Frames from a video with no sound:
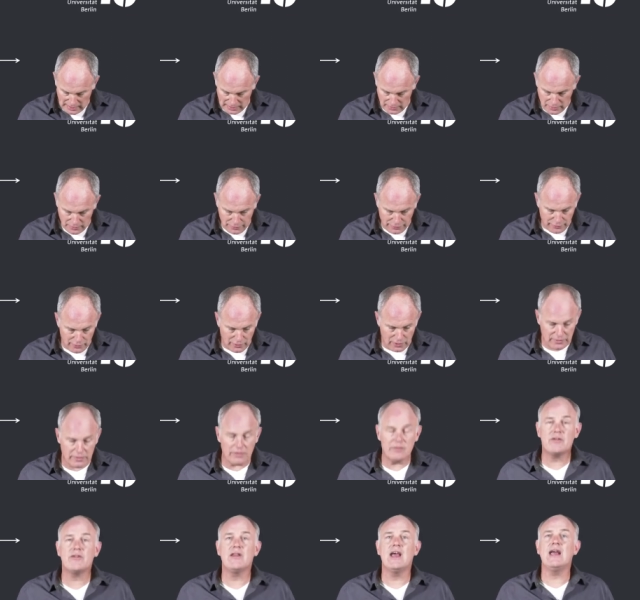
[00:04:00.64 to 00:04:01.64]
In the third
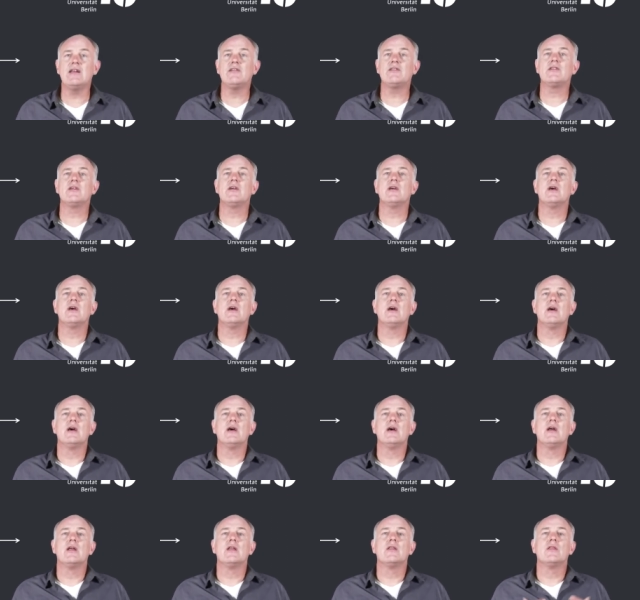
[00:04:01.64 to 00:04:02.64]
stage,
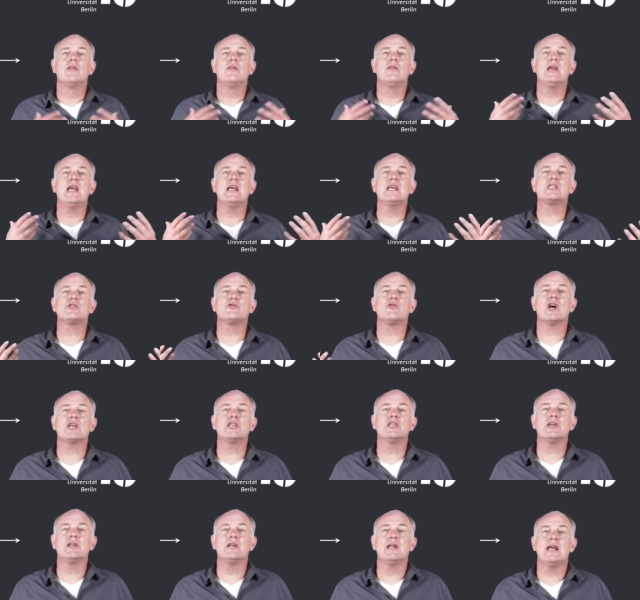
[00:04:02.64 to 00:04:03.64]
the
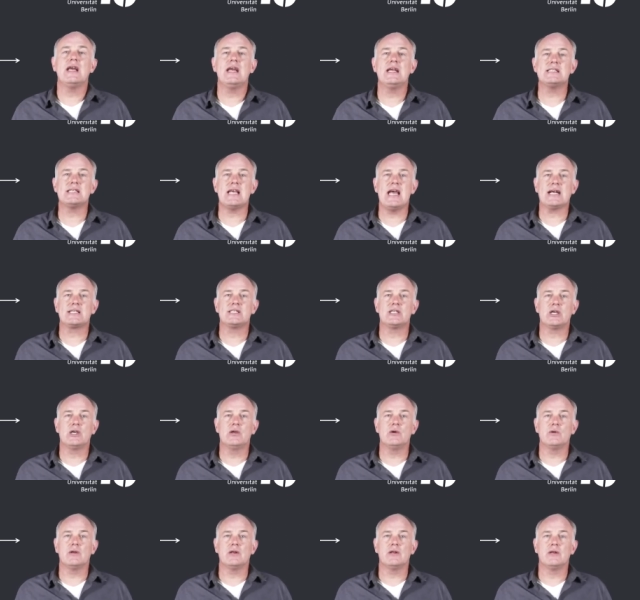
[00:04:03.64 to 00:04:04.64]
instruction is
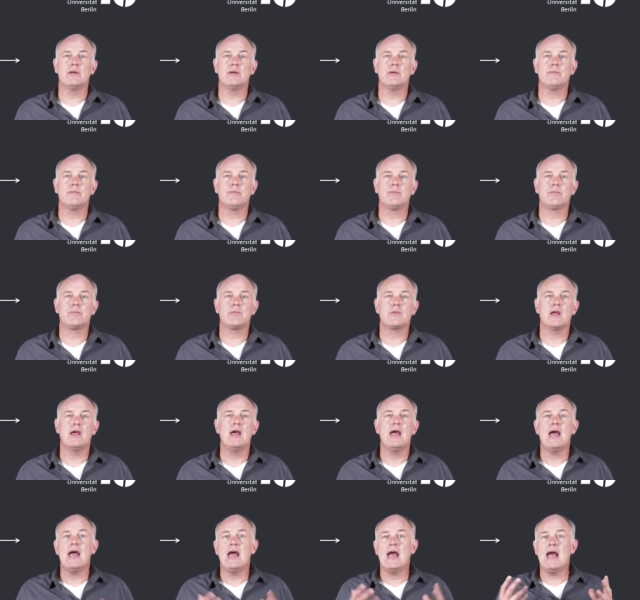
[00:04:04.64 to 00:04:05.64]
executed.
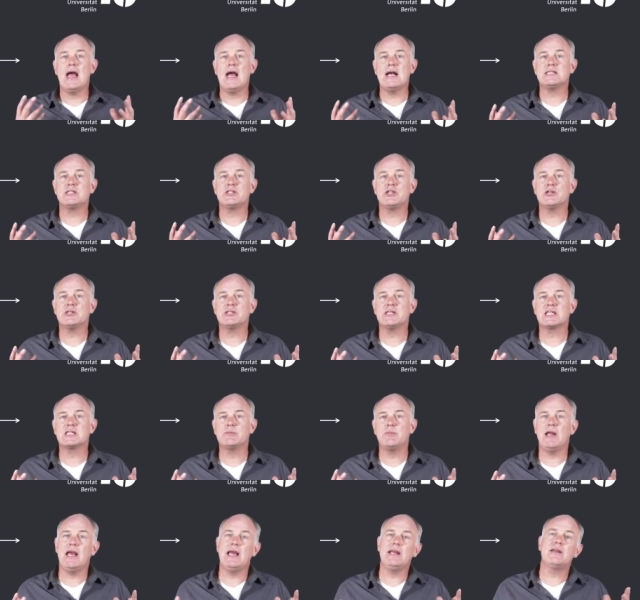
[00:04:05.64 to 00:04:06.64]
As just
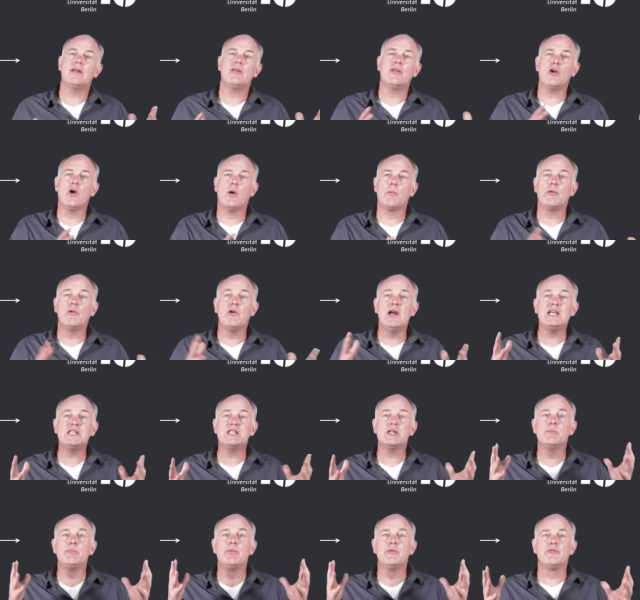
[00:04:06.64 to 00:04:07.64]
explained, the
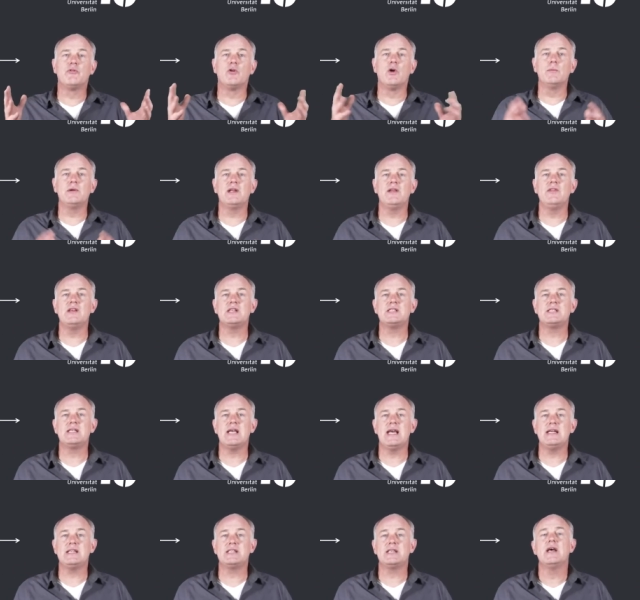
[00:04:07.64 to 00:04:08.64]
operation performed in this
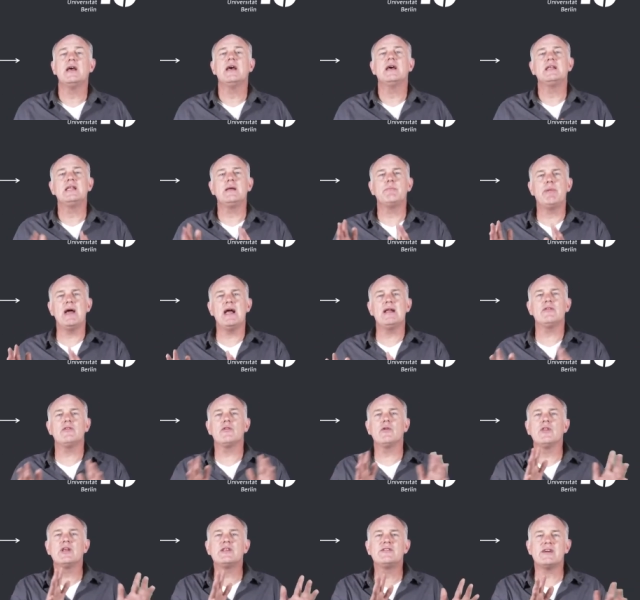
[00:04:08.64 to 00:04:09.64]
stage
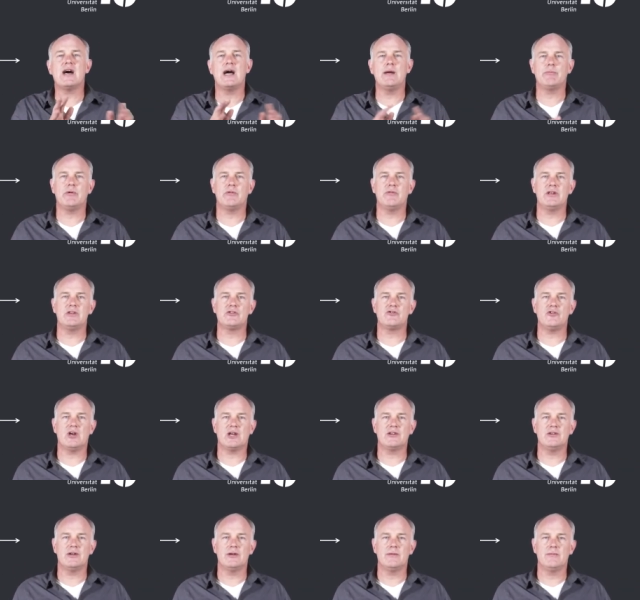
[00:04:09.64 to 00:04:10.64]
depends on the type of
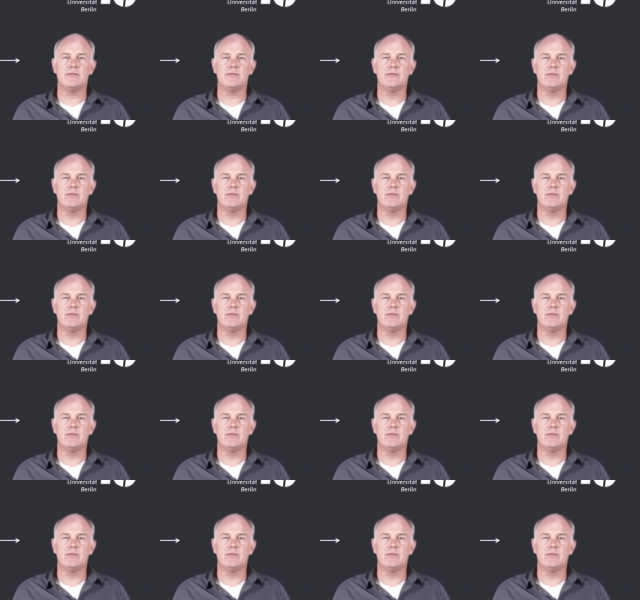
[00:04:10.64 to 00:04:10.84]
instruction.